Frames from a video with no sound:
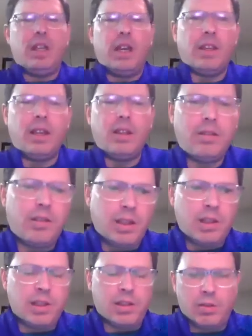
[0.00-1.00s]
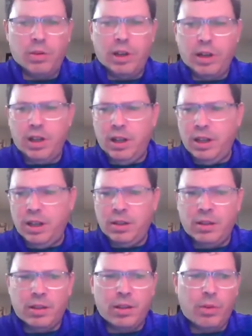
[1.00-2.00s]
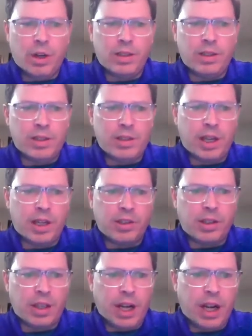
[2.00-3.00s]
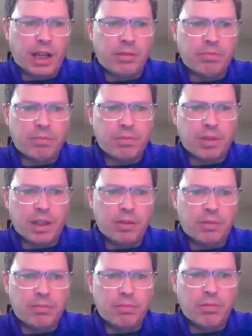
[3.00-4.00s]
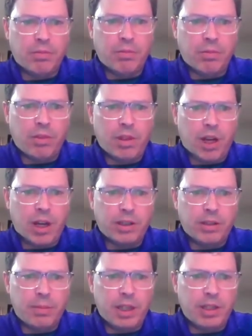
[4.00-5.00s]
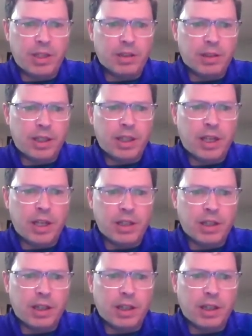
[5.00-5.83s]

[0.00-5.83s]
Yeah, this is the one, the one section that I had thought could be deleted